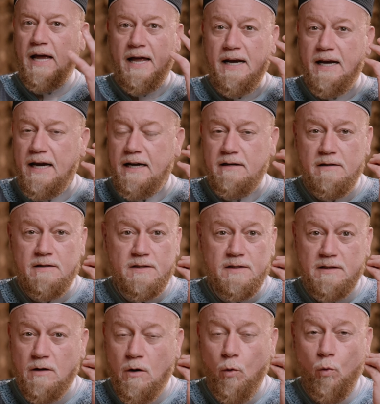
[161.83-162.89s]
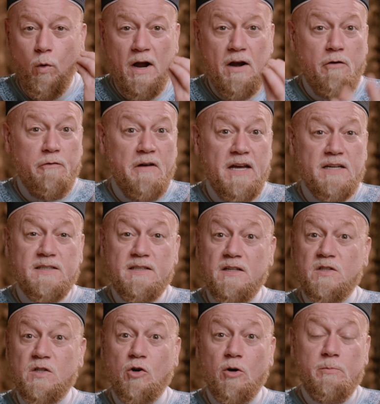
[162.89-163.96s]
and it is one of His
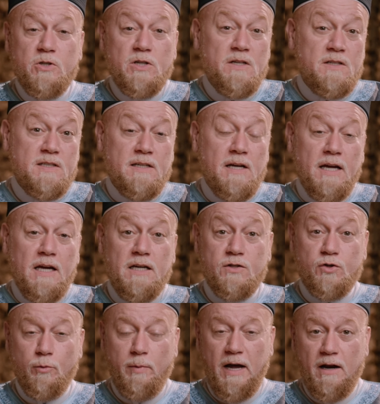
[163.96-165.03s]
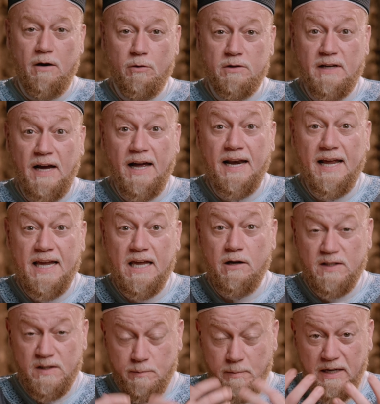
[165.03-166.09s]
descriptions. He subhanahu wa ta'ala,
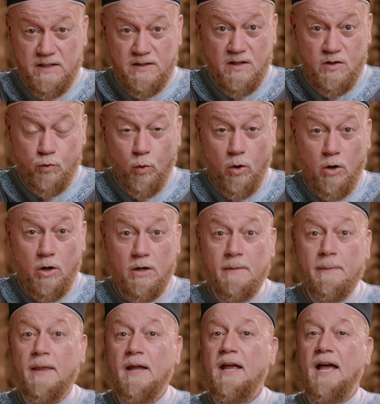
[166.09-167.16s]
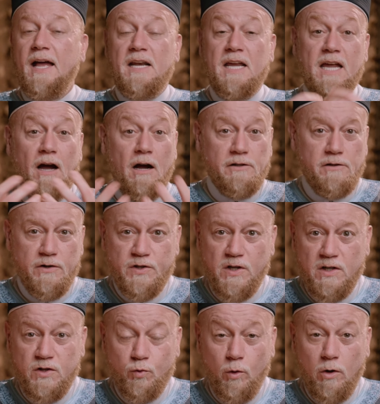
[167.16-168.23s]
He speaks His word and He utters
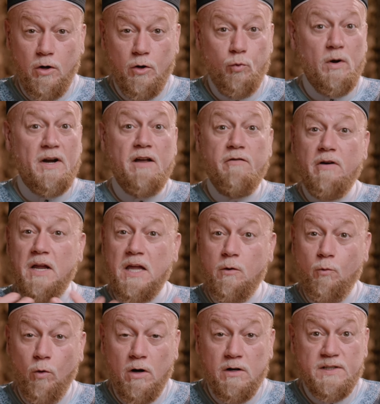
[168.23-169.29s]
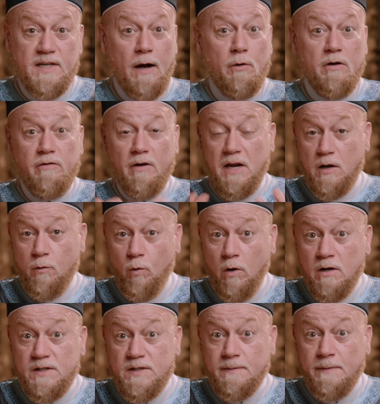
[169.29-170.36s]
His word whenever He wants, however He
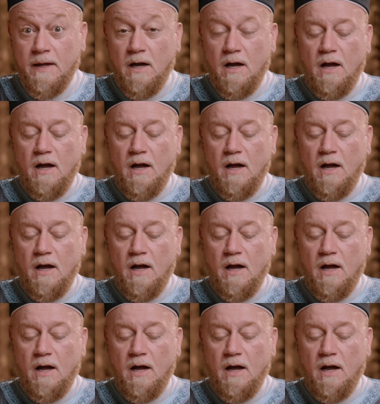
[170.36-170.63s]
wants.